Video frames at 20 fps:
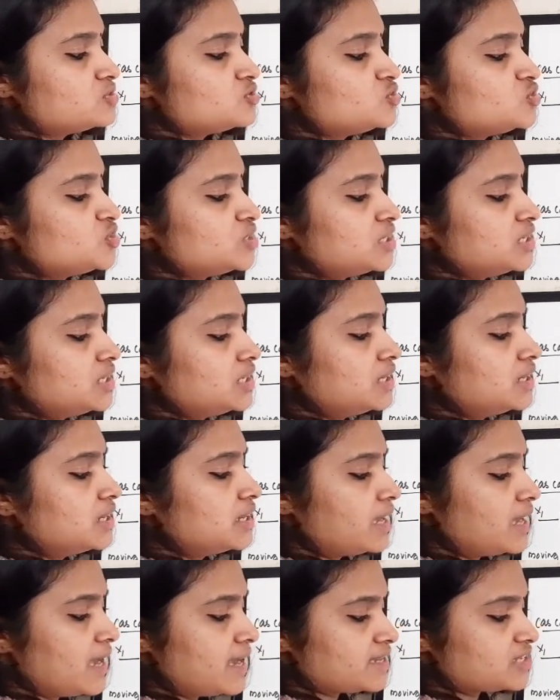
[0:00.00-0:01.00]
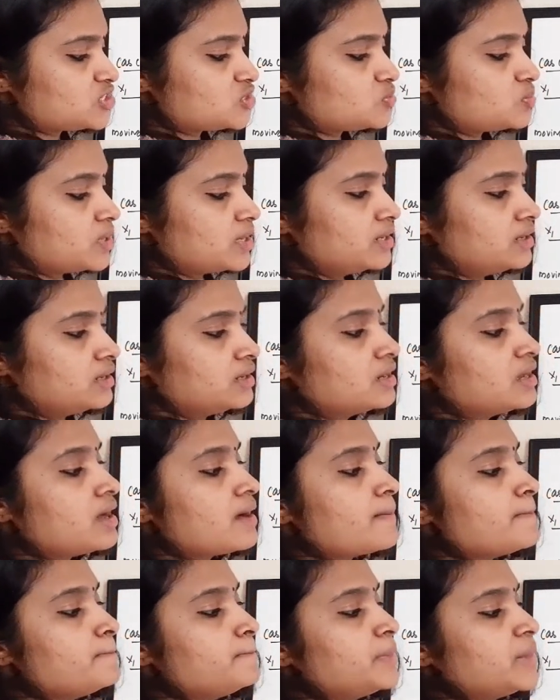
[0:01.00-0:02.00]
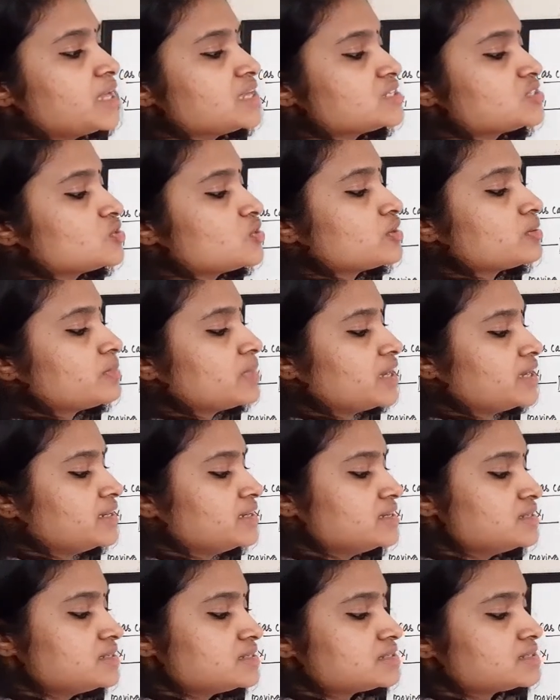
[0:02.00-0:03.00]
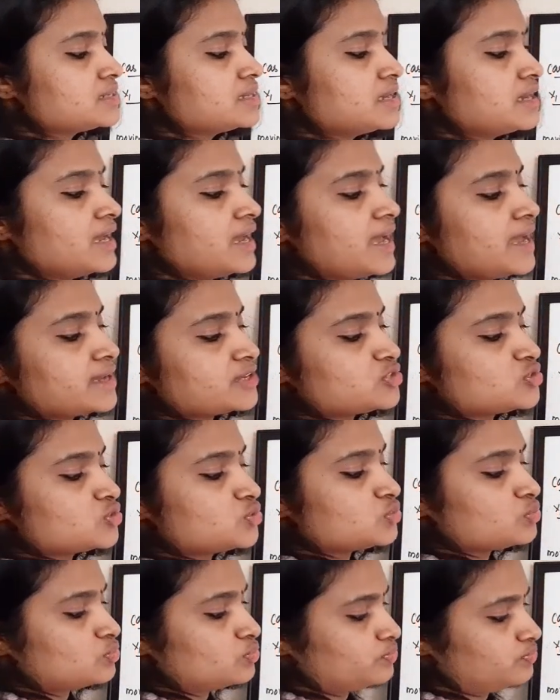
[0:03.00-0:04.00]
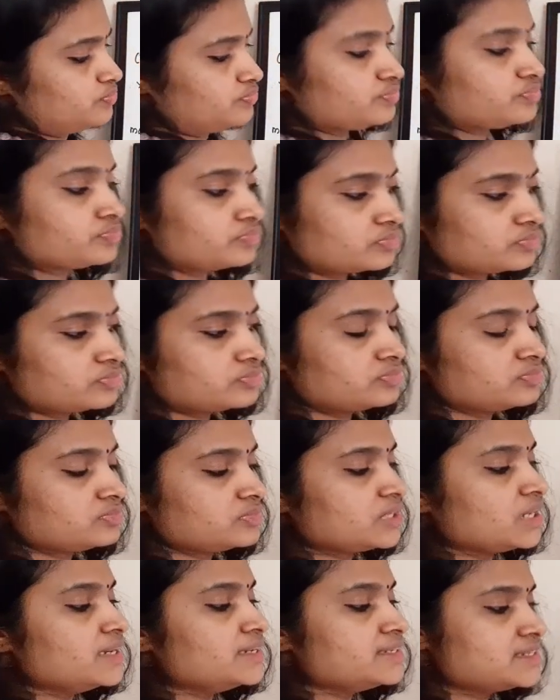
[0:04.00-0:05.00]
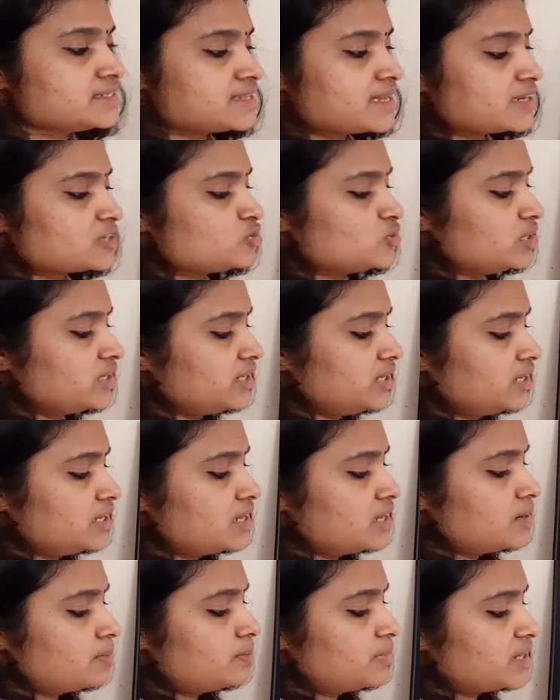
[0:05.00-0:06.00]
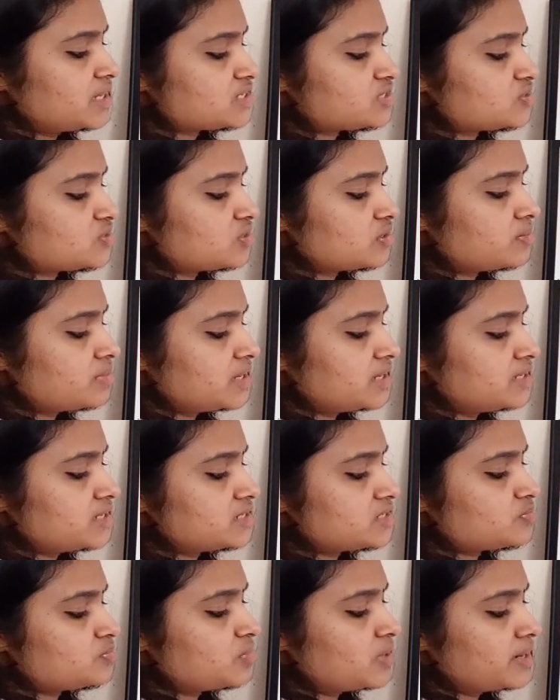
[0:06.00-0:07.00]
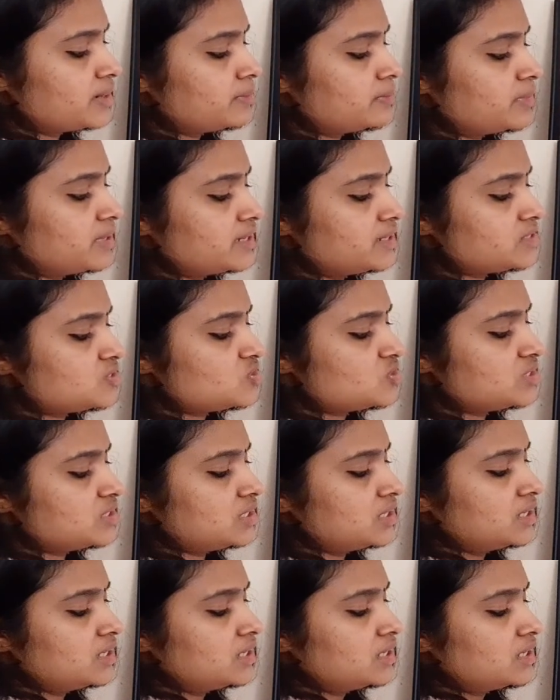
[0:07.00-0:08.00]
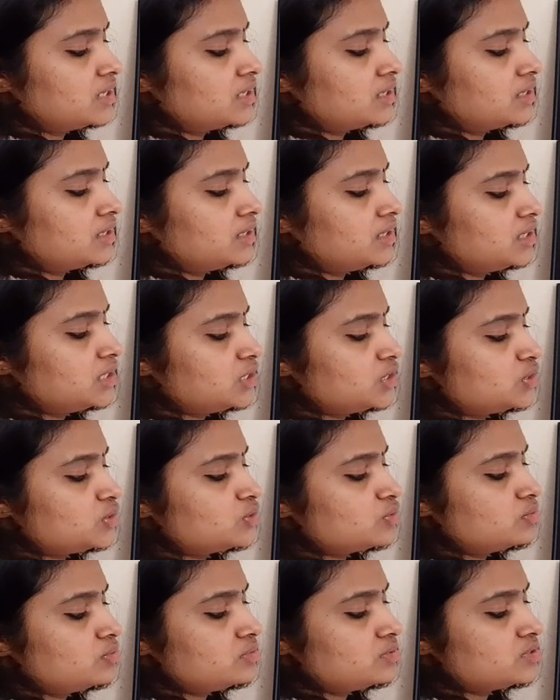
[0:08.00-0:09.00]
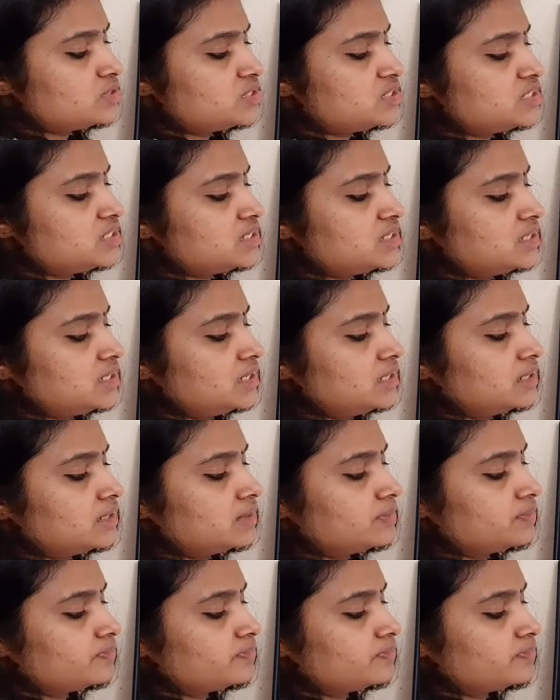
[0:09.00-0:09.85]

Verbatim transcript: g x1 plus or minus x2. It is actually plus or minus 1 by g into g